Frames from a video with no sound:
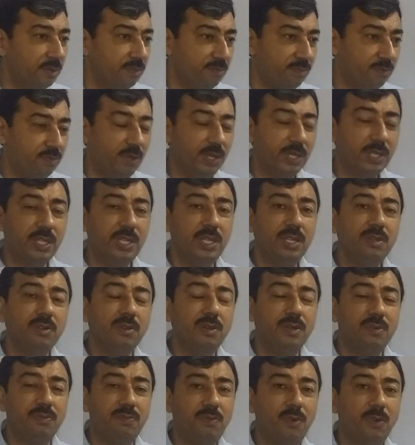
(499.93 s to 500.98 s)
working
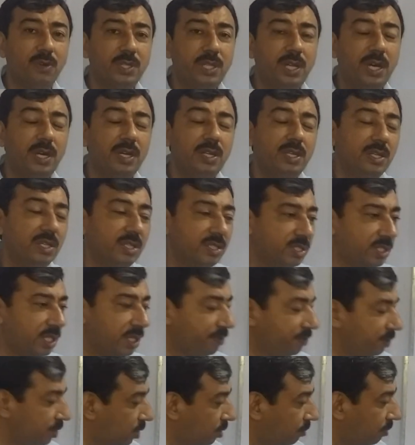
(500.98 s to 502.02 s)
for the
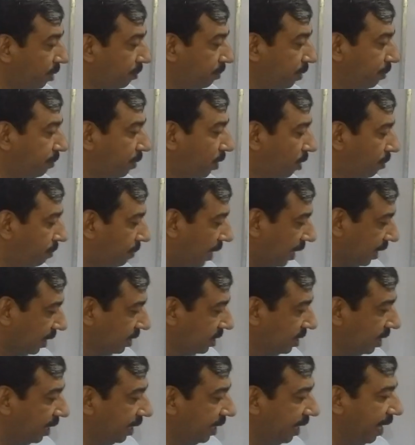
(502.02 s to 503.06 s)
service of the people of
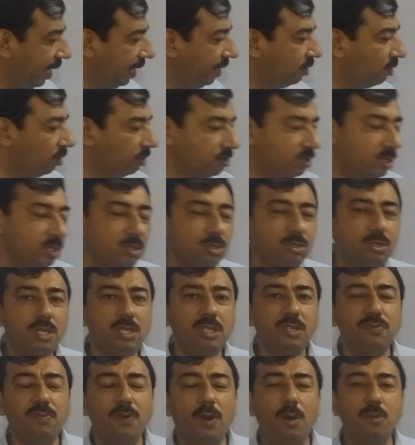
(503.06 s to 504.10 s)
Pakistan, and constitutional
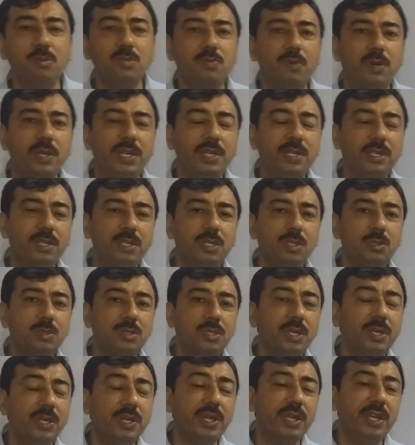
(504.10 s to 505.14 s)
reforms were
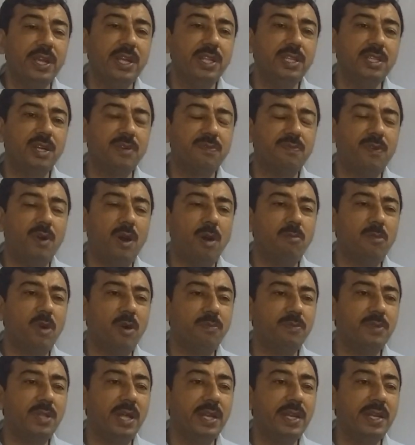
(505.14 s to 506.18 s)
introduced in the form
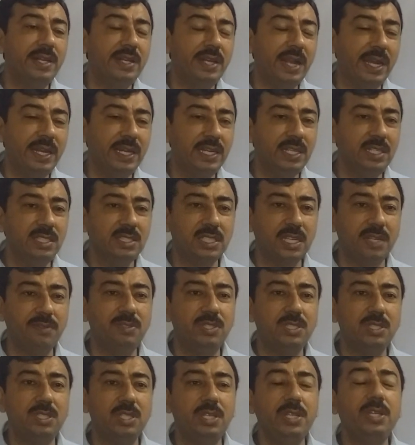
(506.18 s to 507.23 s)
of the
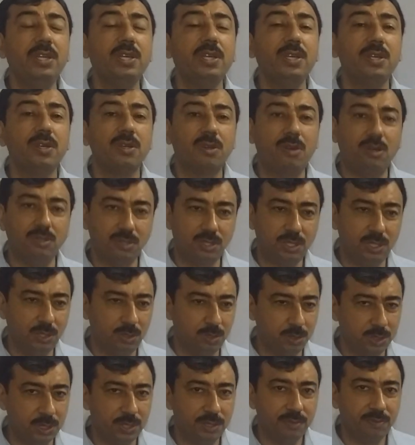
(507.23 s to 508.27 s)
1973
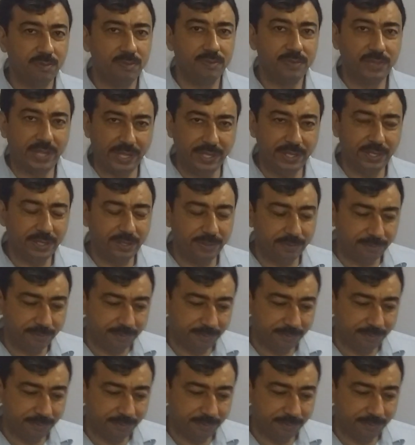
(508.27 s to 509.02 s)
constitution. Thank you.